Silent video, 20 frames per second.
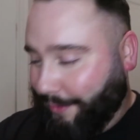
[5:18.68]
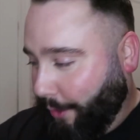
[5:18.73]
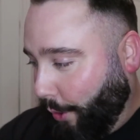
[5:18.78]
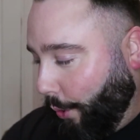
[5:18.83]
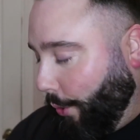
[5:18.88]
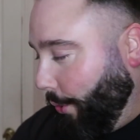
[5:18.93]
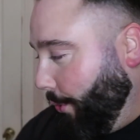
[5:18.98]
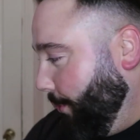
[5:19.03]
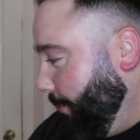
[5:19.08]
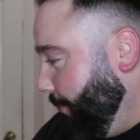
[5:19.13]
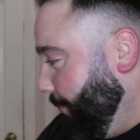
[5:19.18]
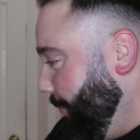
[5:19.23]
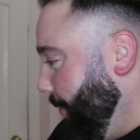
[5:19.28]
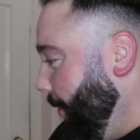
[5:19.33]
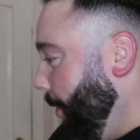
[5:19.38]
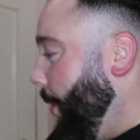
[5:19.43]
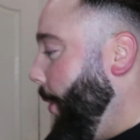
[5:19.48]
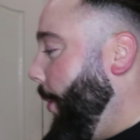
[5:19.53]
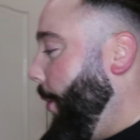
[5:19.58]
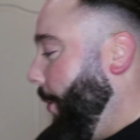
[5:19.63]
Oh,
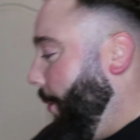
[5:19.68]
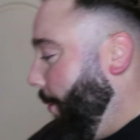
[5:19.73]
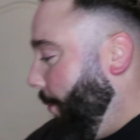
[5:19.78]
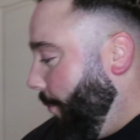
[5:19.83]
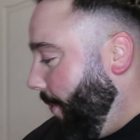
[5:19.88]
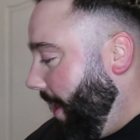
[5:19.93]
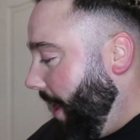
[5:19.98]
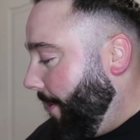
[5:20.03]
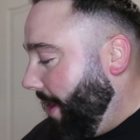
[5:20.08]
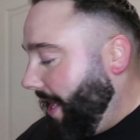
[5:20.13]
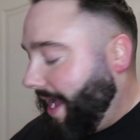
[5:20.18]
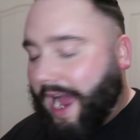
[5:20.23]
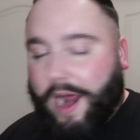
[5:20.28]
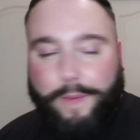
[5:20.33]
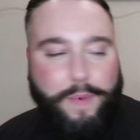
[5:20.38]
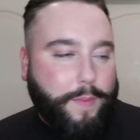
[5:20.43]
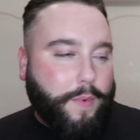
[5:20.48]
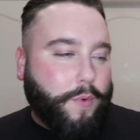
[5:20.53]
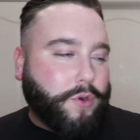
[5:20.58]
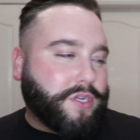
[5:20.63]
wow, I
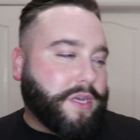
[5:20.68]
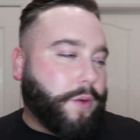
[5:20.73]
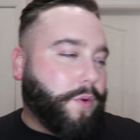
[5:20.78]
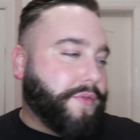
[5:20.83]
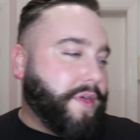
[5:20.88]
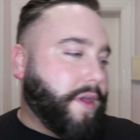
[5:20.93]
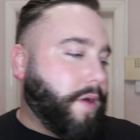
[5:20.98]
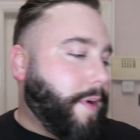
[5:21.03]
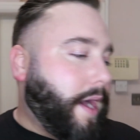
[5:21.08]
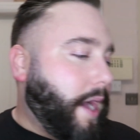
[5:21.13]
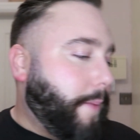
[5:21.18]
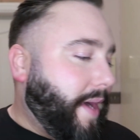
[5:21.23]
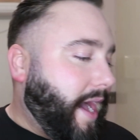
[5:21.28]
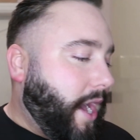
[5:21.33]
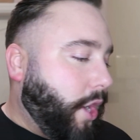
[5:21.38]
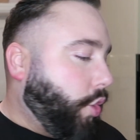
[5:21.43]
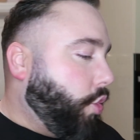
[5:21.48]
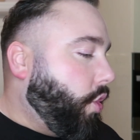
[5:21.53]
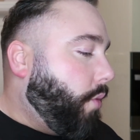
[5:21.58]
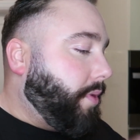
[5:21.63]
can't remember much that was, about,
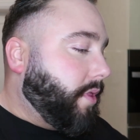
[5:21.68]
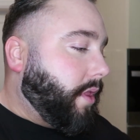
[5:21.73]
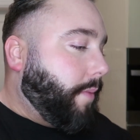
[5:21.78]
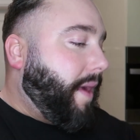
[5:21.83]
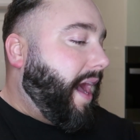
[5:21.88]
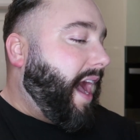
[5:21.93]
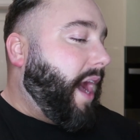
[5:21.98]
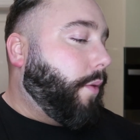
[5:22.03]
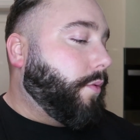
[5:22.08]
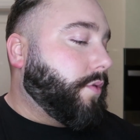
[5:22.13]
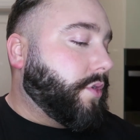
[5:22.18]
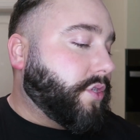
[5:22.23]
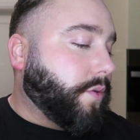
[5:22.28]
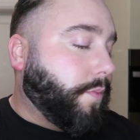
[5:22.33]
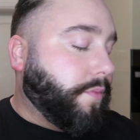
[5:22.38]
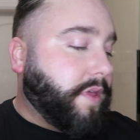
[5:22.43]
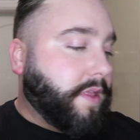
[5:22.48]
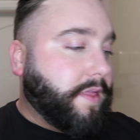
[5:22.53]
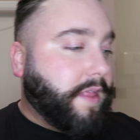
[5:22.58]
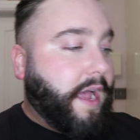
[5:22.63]
about a couple of pounds
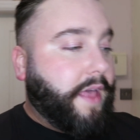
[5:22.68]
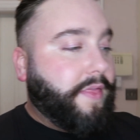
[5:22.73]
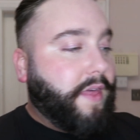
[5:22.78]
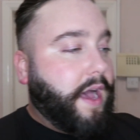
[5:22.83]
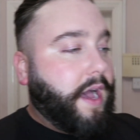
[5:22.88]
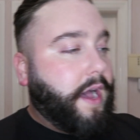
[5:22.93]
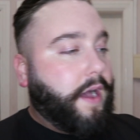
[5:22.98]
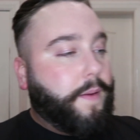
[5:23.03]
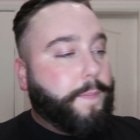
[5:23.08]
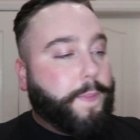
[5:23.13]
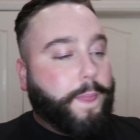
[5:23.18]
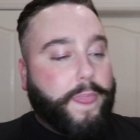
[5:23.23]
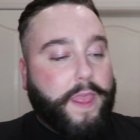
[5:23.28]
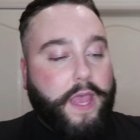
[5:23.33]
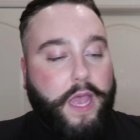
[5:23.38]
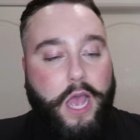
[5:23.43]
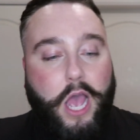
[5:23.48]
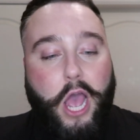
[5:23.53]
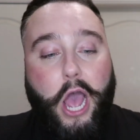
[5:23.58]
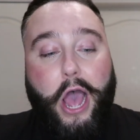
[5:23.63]
or something like that.
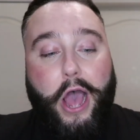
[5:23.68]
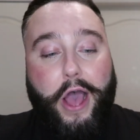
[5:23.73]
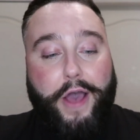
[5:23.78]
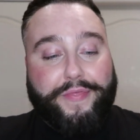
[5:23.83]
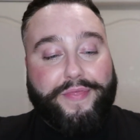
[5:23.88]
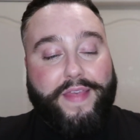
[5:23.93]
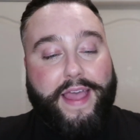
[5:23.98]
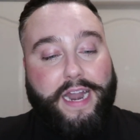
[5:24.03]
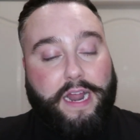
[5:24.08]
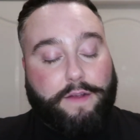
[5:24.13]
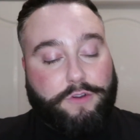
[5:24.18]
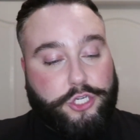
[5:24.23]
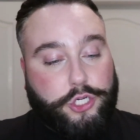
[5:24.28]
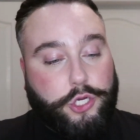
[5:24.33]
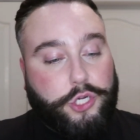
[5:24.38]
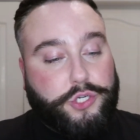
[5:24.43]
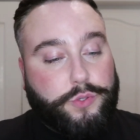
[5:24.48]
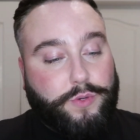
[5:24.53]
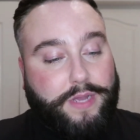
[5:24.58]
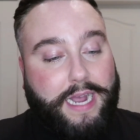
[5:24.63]
And then I've
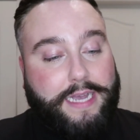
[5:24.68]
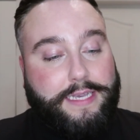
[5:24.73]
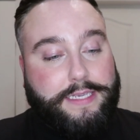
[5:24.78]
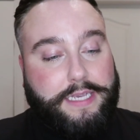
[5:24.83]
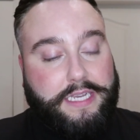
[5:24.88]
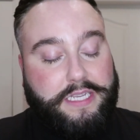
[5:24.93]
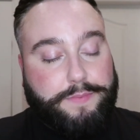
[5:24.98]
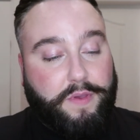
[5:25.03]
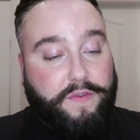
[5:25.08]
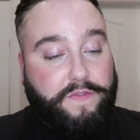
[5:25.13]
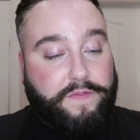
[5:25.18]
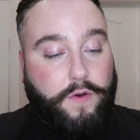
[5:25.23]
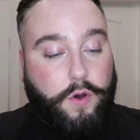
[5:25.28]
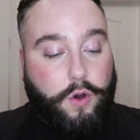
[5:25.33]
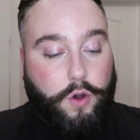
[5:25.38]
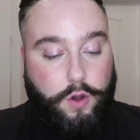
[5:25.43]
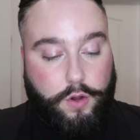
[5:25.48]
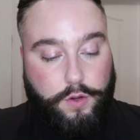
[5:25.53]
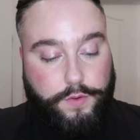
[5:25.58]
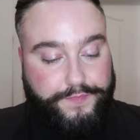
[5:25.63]
showed you guys these
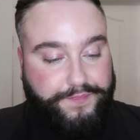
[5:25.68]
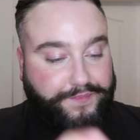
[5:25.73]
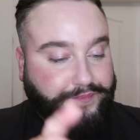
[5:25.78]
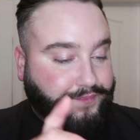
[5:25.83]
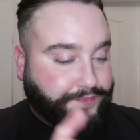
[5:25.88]
before,